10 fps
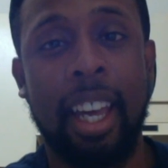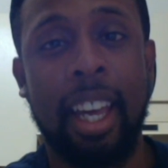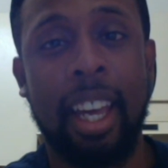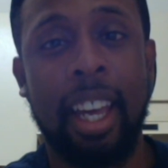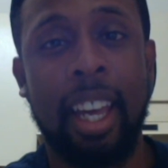
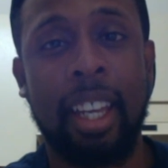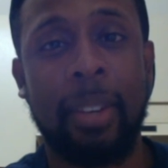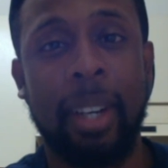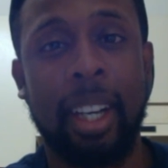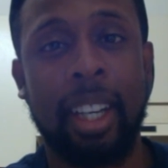
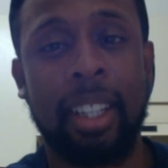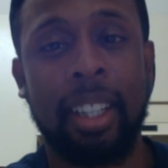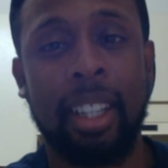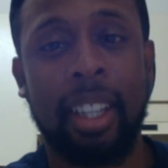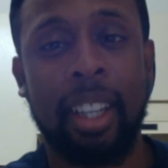Anyway,
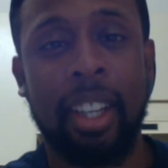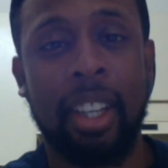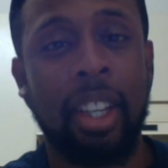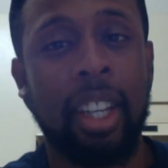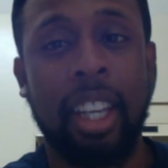
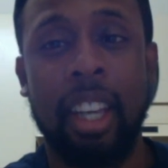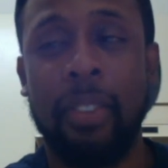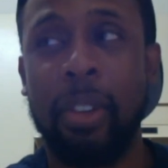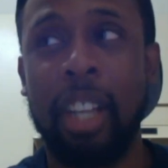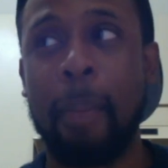if
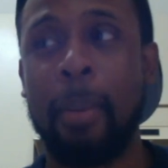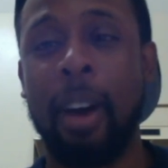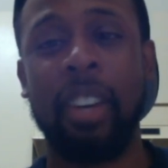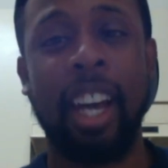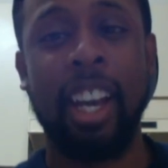you like my
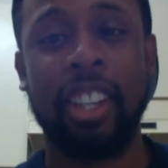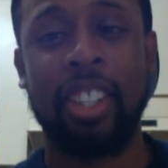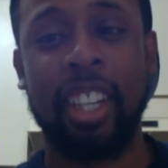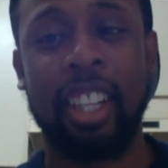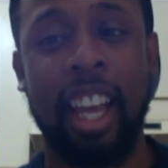
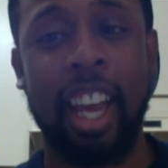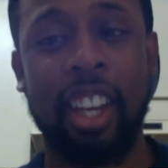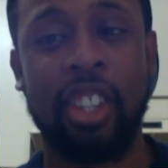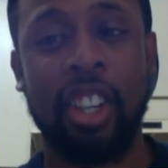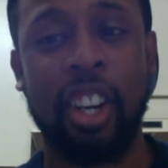reaction, like,
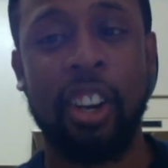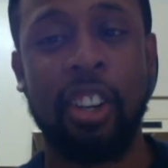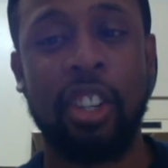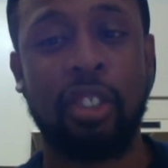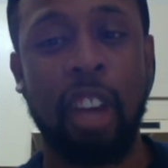share,
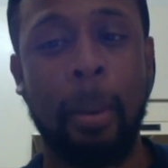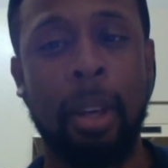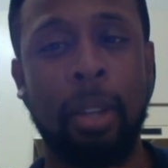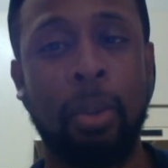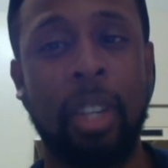subscribe to my
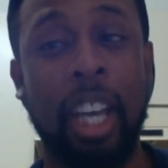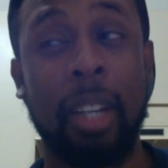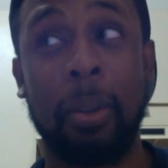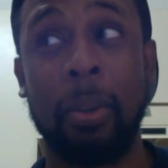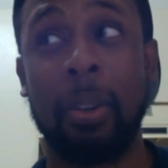YouTube
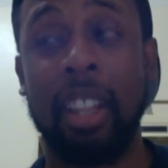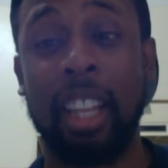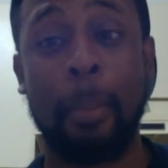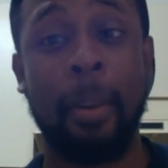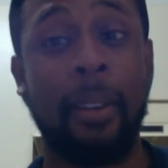channel,
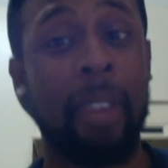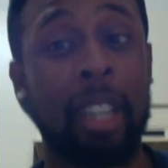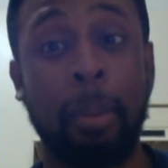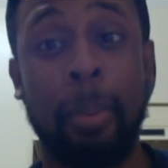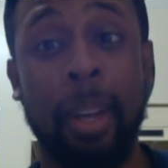like my
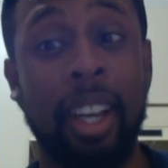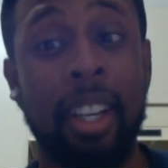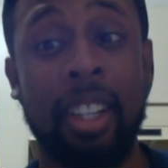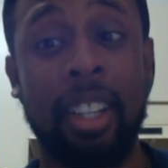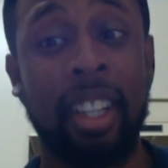Facebook
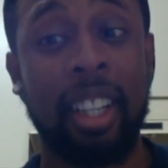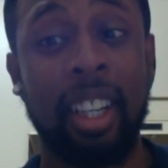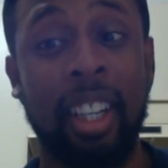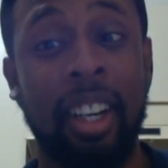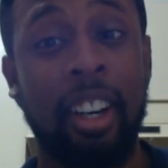page.
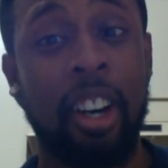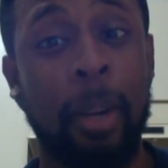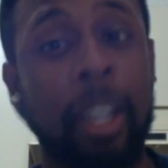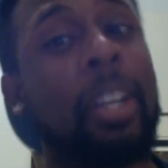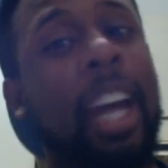Oh my,
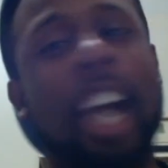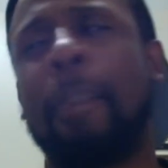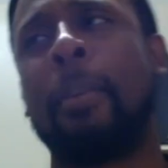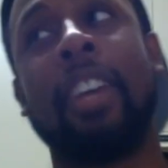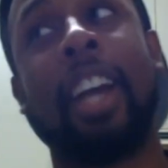you gotta like
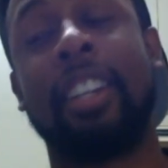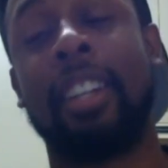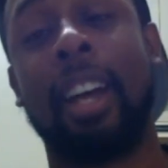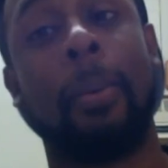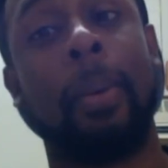my reaction.
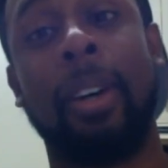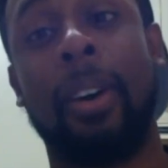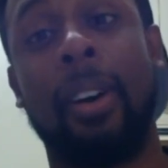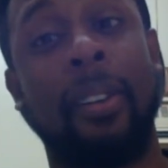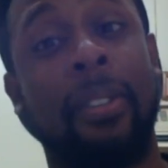I went
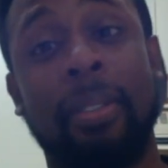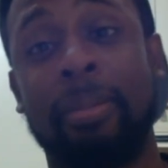off.